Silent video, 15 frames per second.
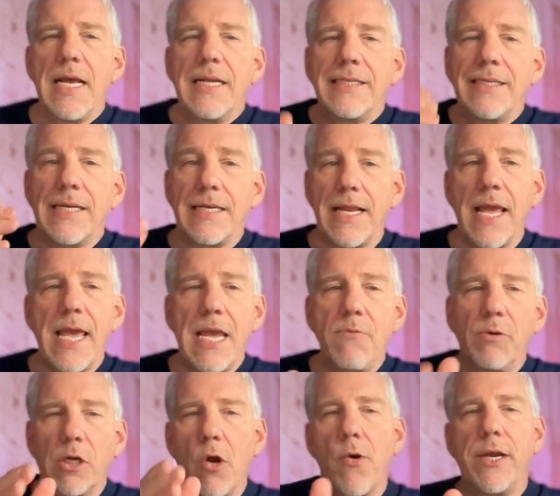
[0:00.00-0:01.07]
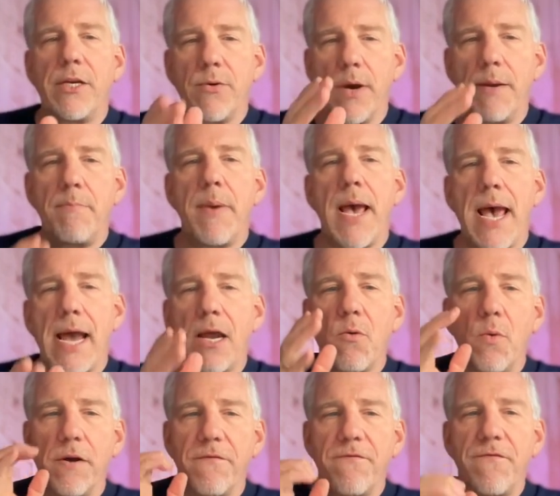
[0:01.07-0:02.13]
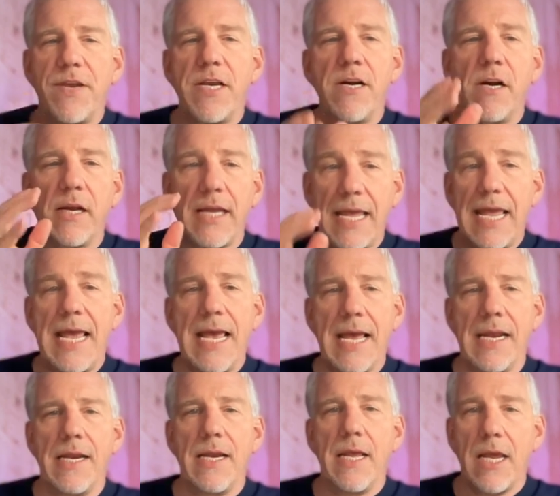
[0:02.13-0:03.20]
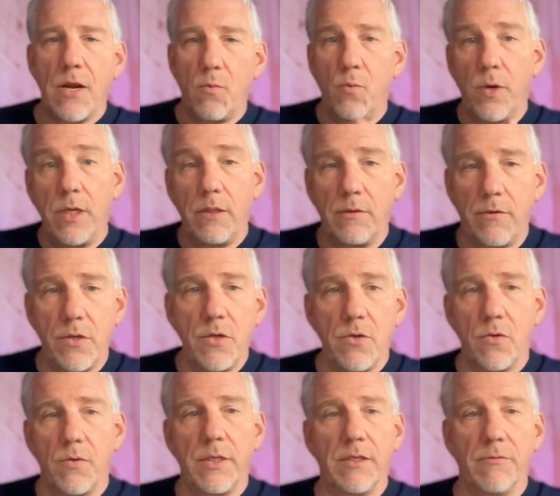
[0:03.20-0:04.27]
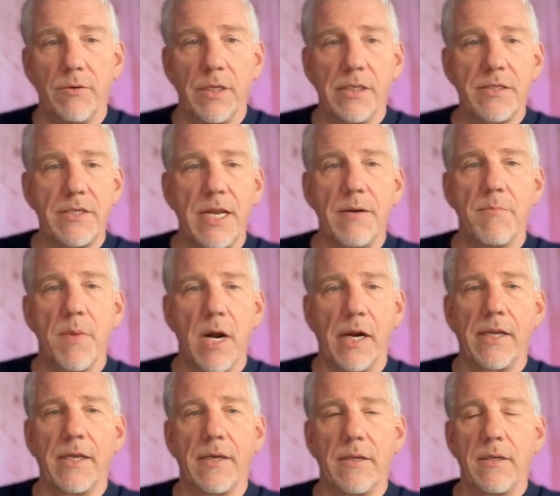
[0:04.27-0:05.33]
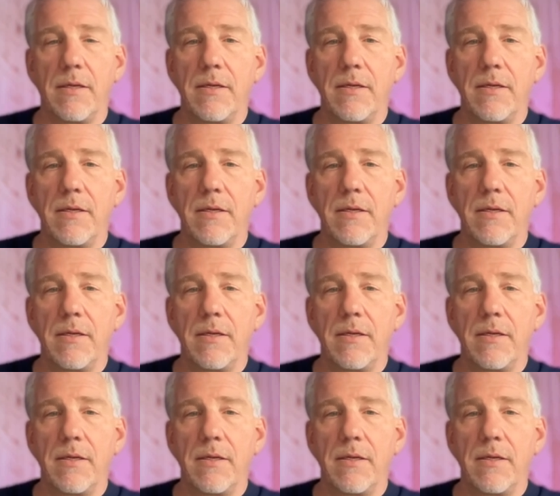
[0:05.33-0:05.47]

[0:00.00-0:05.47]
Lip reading: Today, we're going to unpack what fear can and will do in the real estate market.